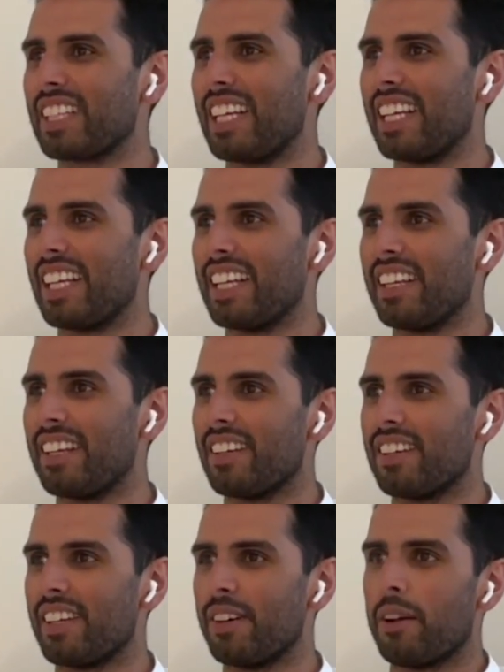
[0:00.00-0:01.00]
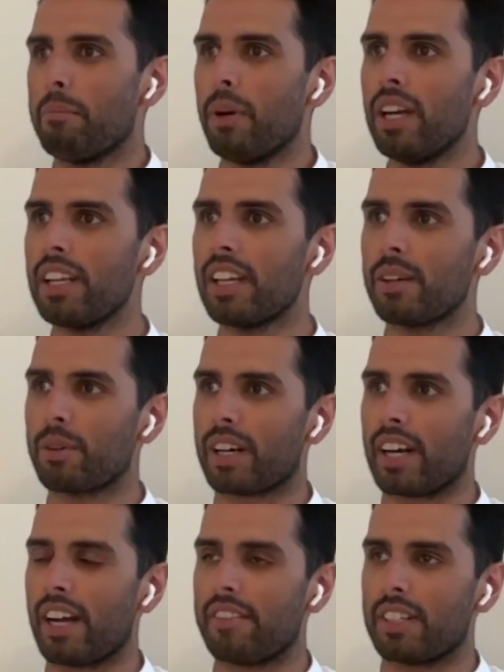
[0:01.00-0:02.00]
And on Monday we're
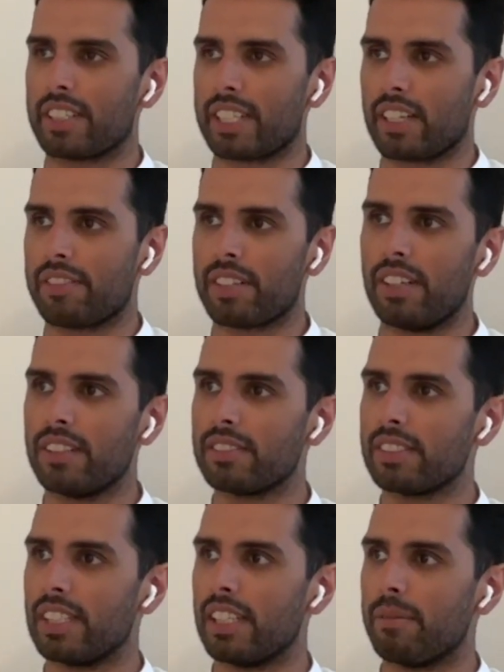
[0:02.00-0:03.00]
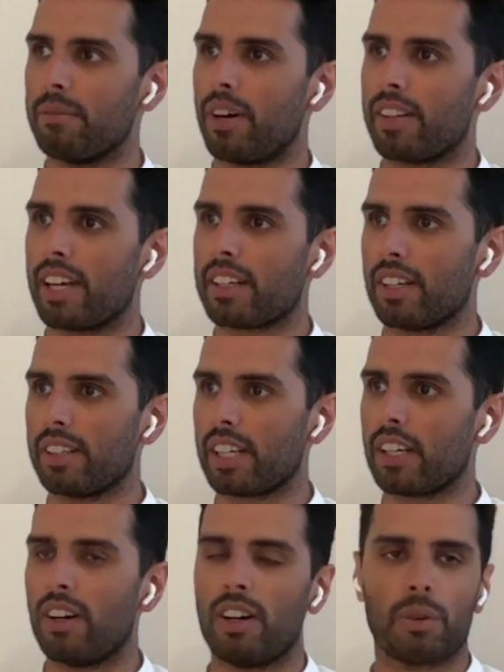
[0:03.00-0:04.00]
gonna have our kickoff call. On
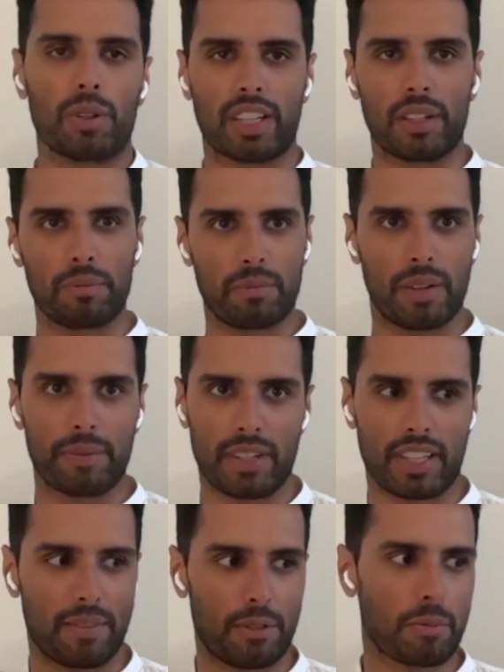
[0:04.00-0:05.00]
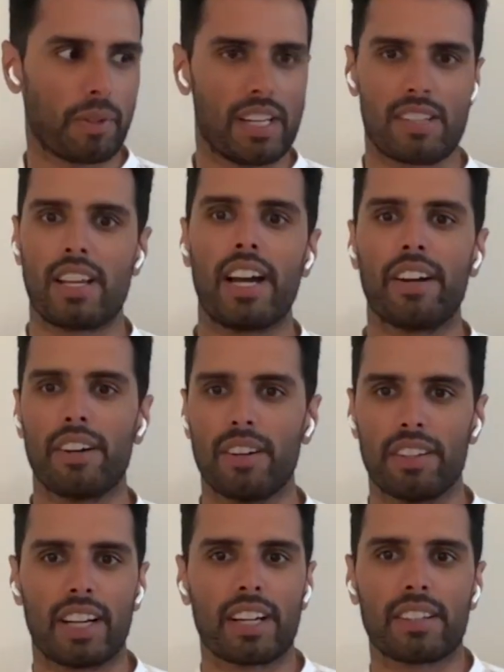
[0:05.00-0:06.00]
that call, I'm gonna come with my designer
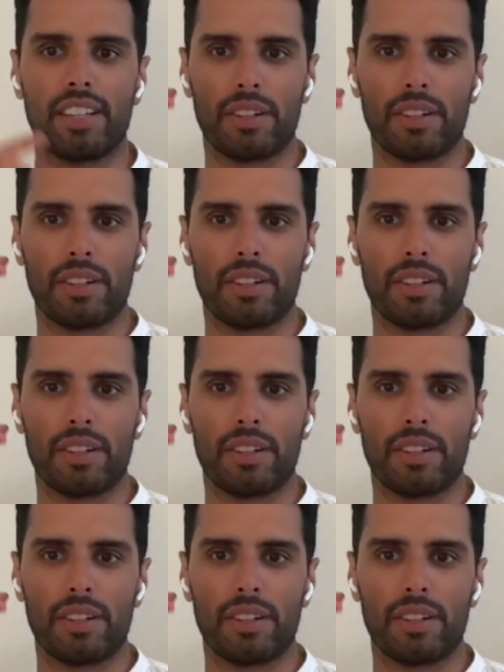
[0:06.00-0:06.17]
on that.